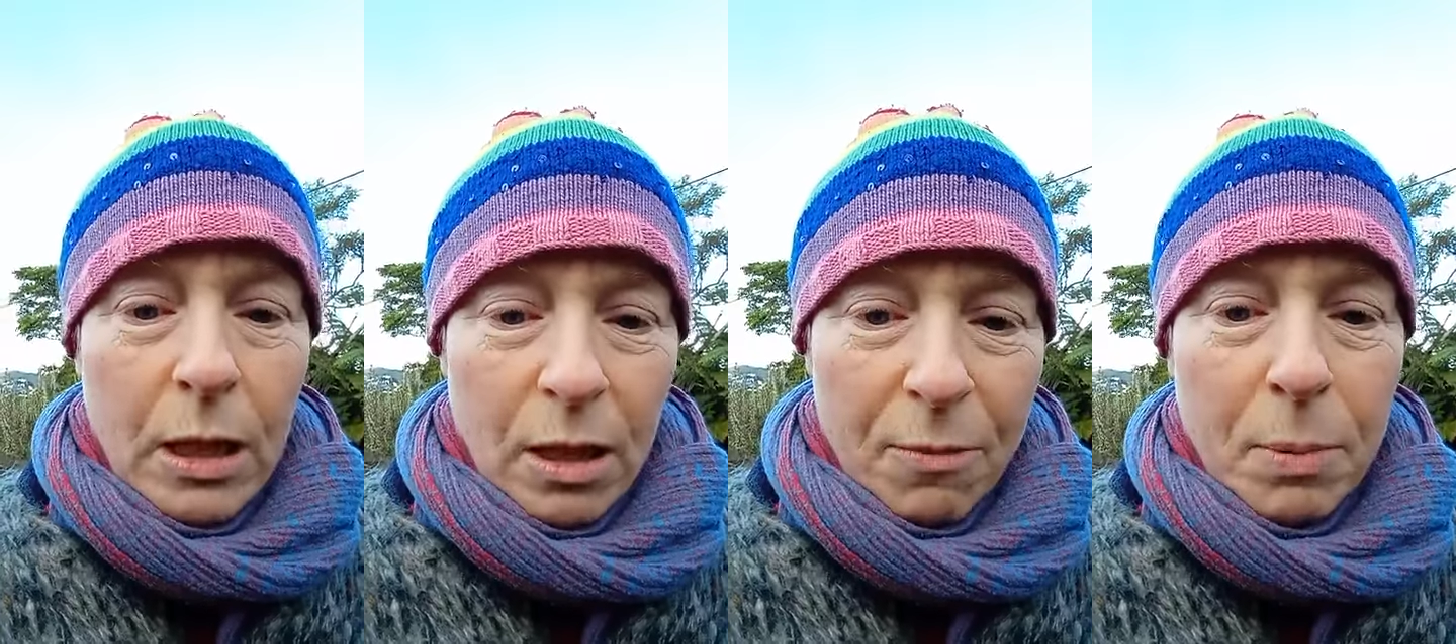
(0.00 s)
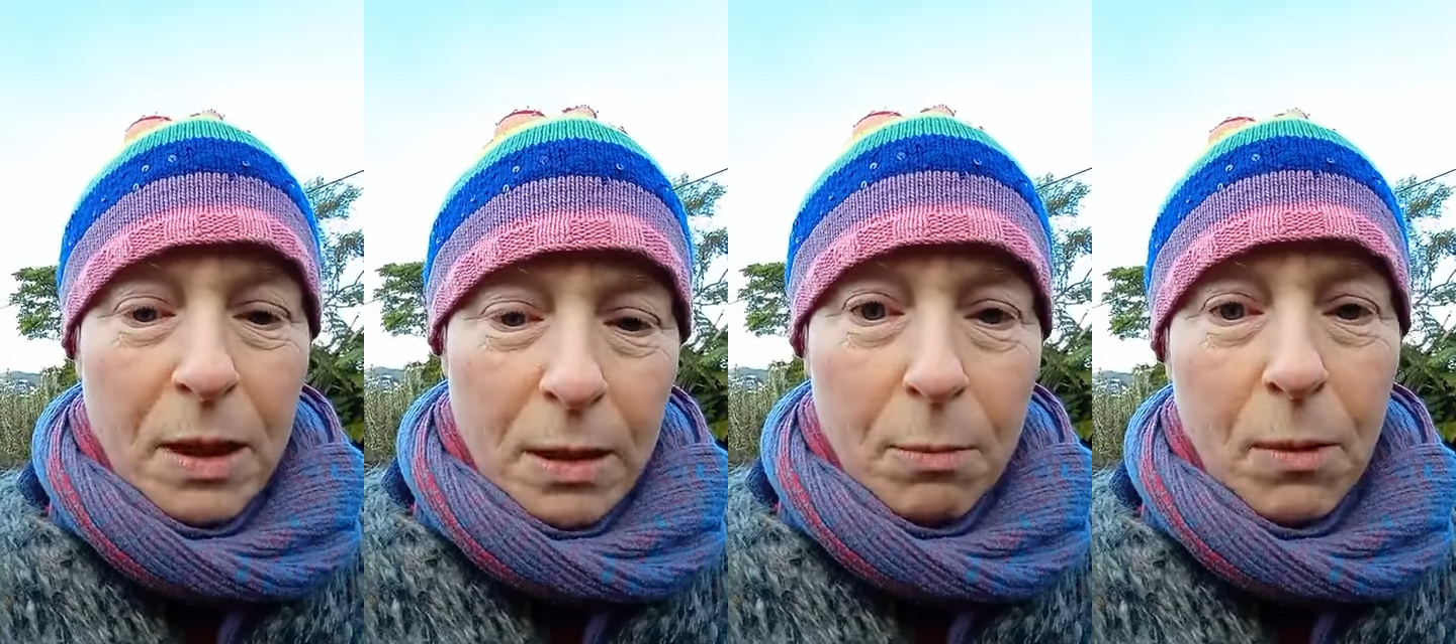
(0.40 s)
I
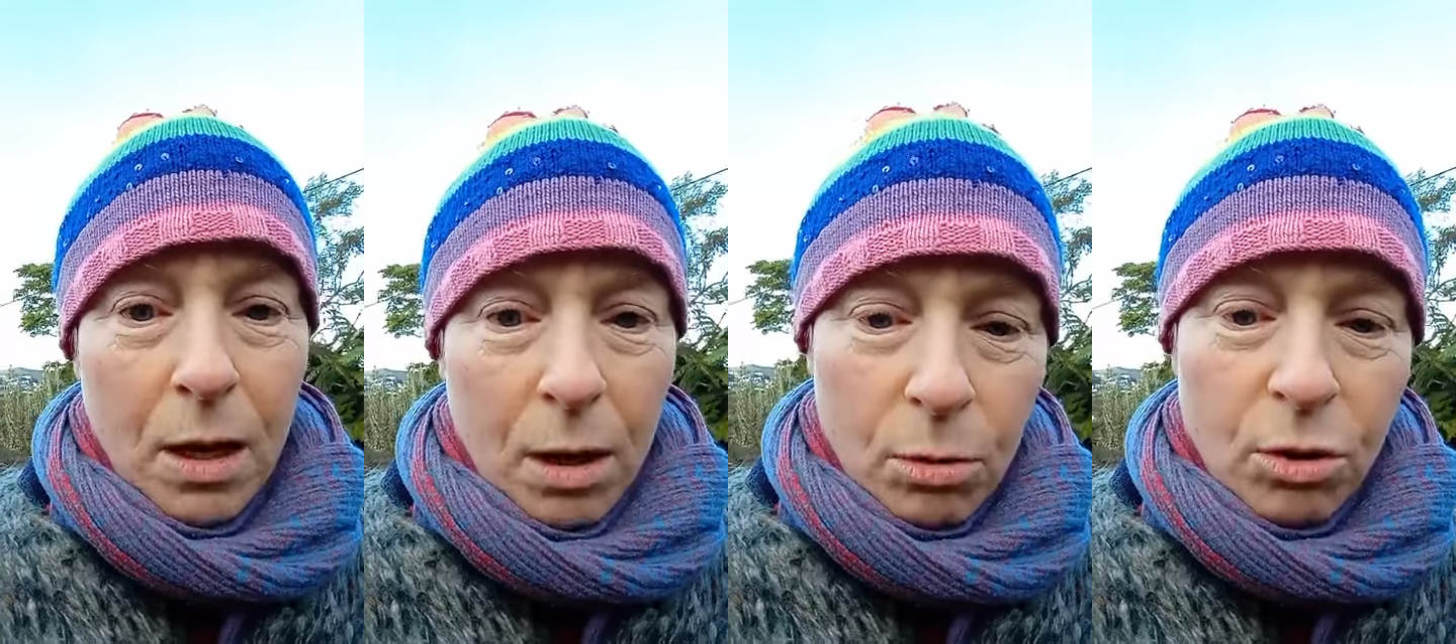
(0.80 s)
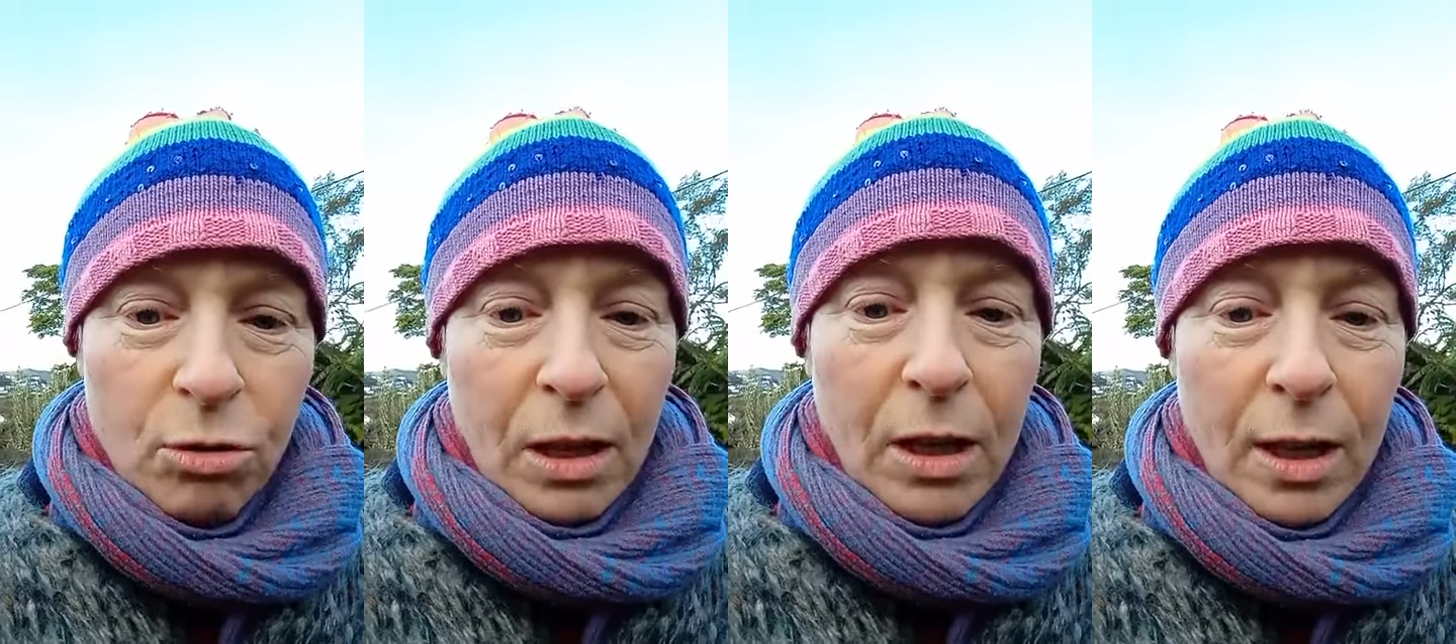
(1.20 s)
picked up my old
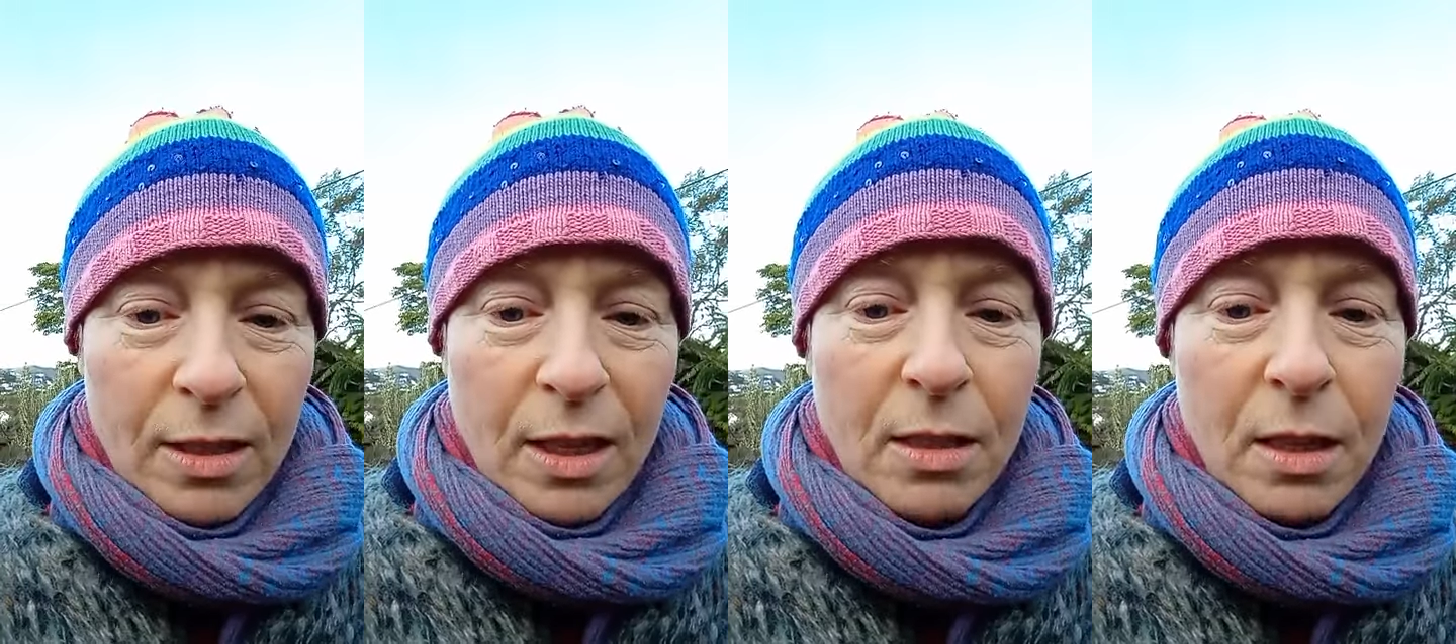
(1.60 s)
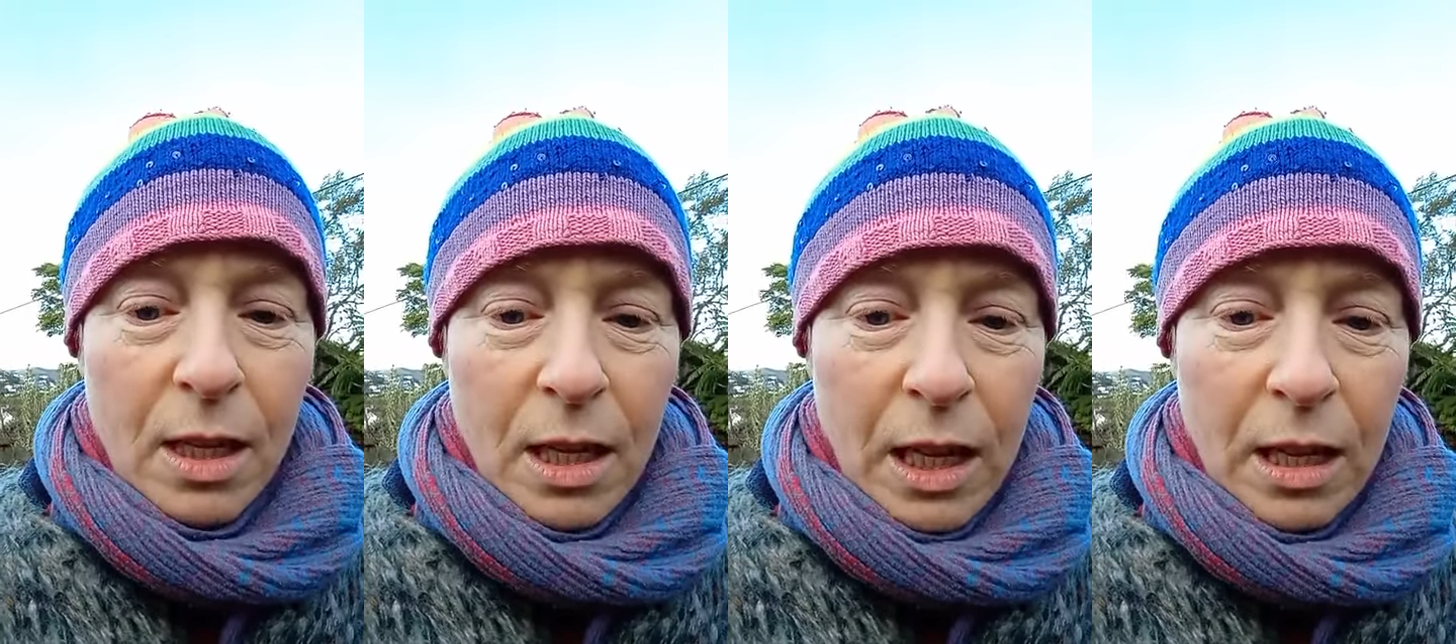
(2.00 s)
struggle identity
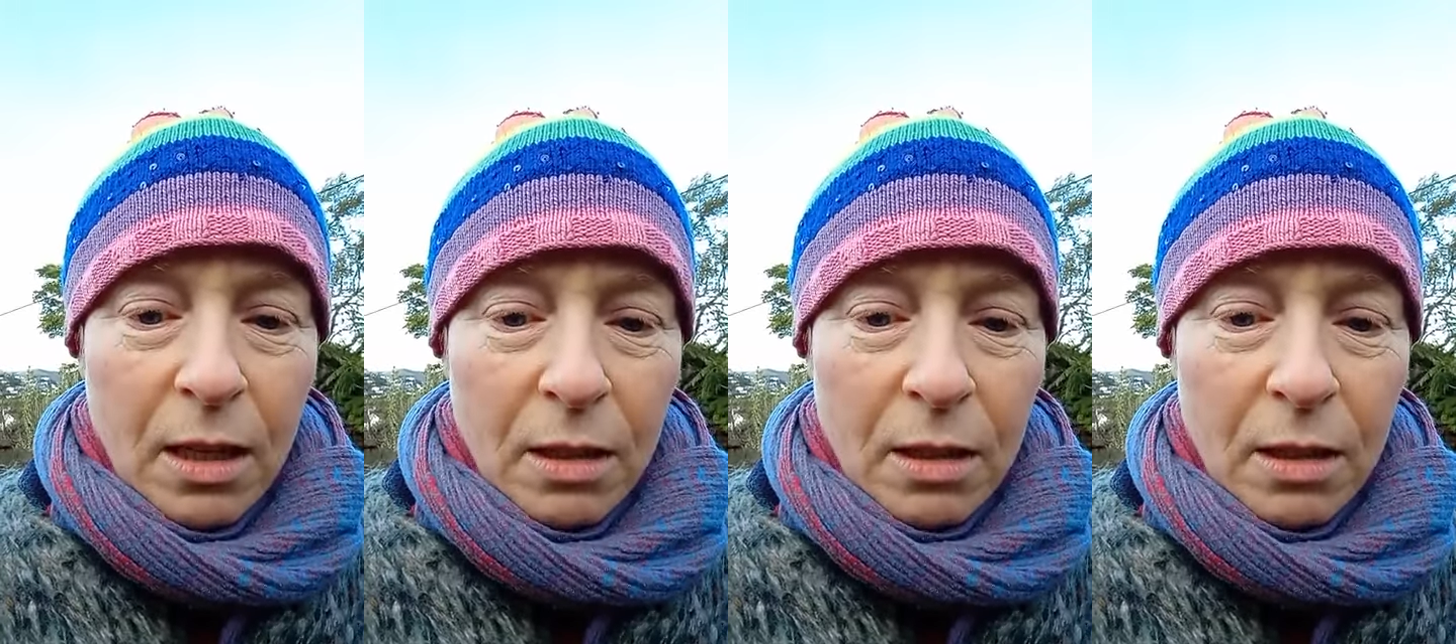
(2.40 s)
again?